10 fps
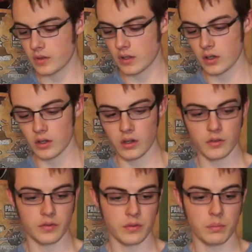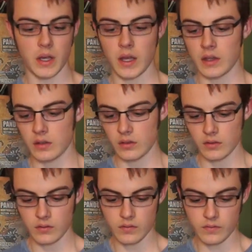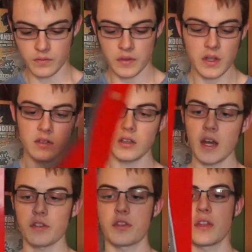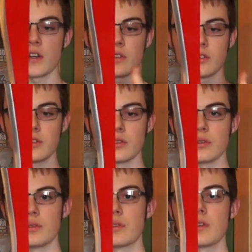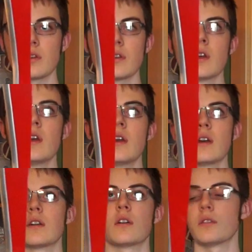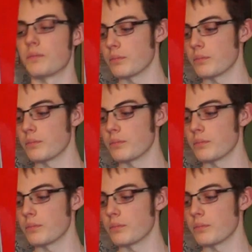curved paint. It's a lot thinner too, and I'll